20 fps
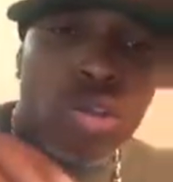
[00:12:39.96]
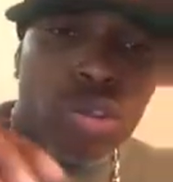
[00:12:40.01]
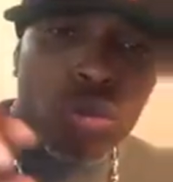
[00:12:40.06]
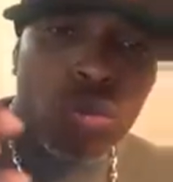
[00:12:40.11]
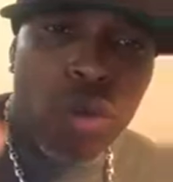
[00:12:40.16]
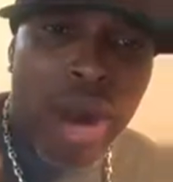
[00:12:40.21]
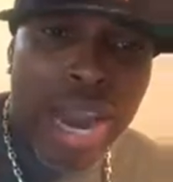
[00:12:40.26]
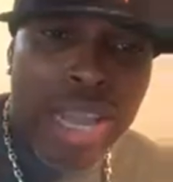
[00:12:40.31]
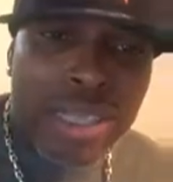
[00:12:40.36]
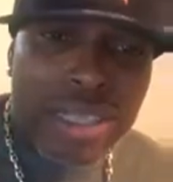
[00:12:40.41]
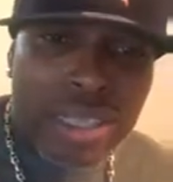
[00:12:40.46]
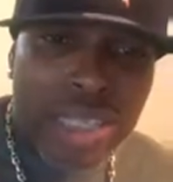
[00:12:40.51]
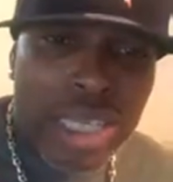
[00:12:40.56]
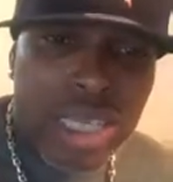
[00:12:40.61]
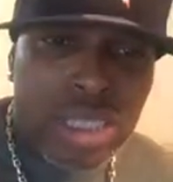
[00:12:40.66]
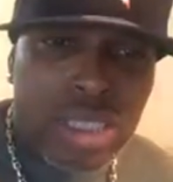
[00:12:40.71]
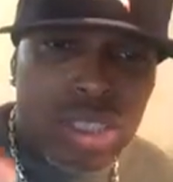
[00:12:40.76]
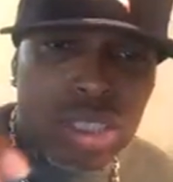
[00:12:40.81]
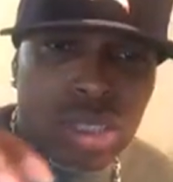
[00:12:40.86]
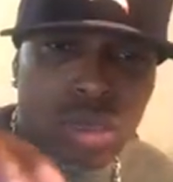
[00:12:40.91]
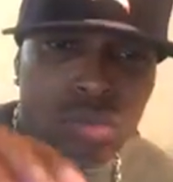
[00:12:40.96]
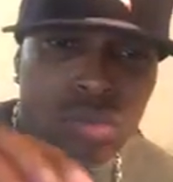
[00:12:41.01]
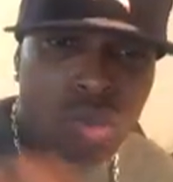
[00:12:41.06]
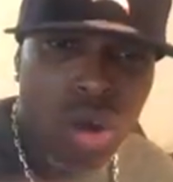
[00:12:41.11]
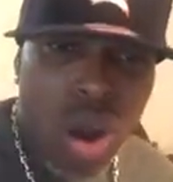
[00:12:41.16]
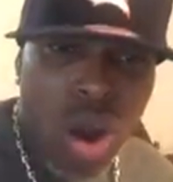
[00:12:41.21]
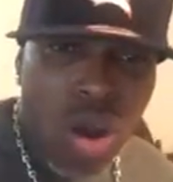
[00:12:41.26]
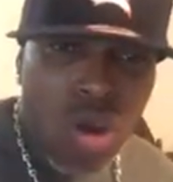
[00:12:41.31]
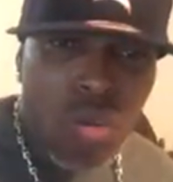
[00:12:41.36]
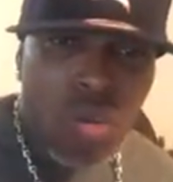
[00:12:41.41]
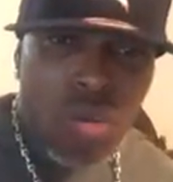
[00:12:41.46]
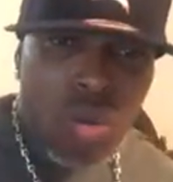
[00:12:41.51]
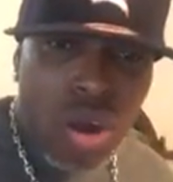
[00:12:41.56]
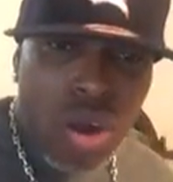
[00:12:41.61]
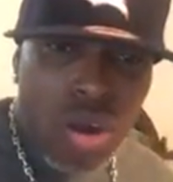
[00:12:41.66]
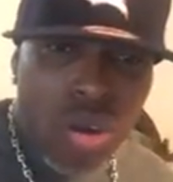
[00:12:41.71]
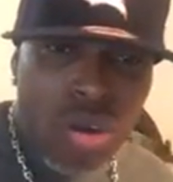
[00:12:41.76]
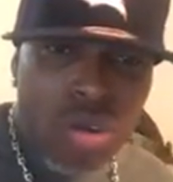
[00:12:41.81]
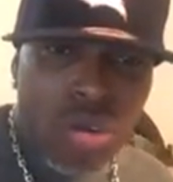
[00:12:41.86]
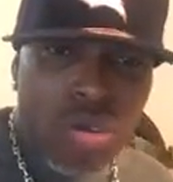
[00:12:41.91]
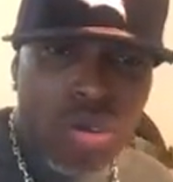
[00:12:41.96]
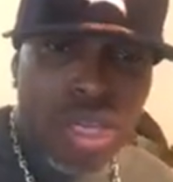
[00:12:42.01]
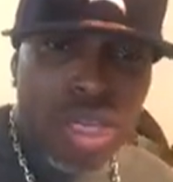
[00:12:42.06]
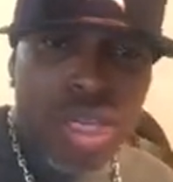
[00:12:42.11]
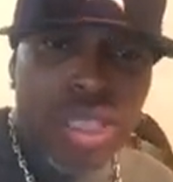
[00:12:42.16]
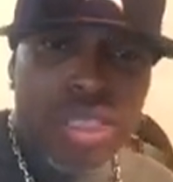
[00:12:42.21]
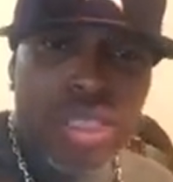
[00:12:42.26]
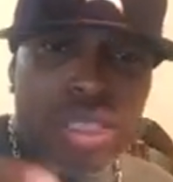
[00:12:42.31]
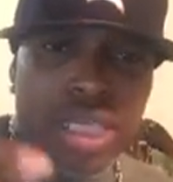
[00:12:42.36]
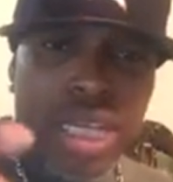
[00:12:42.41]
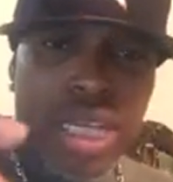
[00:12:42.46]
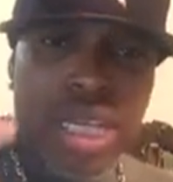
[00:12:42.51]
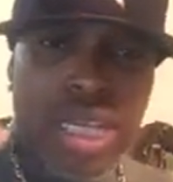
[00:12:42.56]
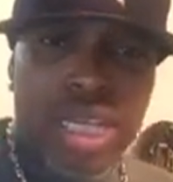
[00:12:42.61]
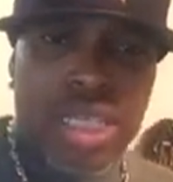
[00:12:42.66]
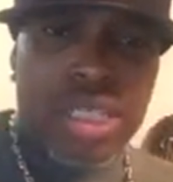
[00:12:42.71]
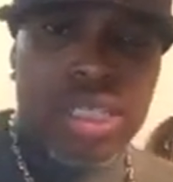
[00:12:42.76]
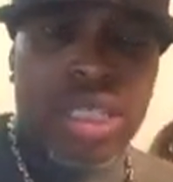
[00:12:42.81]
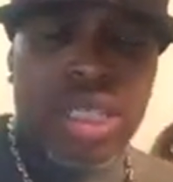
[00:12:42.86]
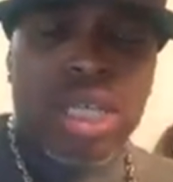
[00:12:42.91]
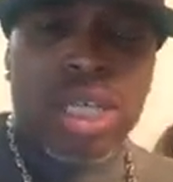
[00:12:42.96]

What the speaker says: the right thing to the wrong word, then